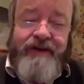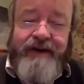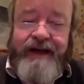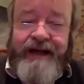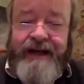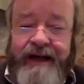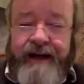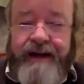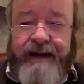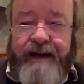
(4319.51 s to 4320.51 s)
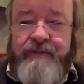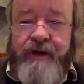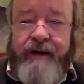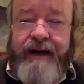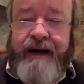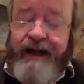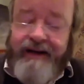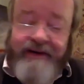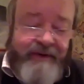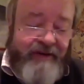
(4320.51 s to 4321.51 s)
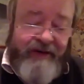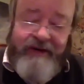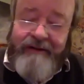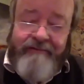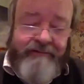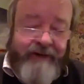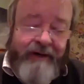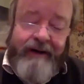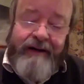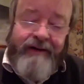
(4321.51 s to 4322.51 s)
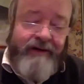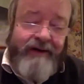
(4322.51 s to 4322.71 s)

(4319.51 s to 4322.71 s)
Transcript: And I'm sorry it had to be such a very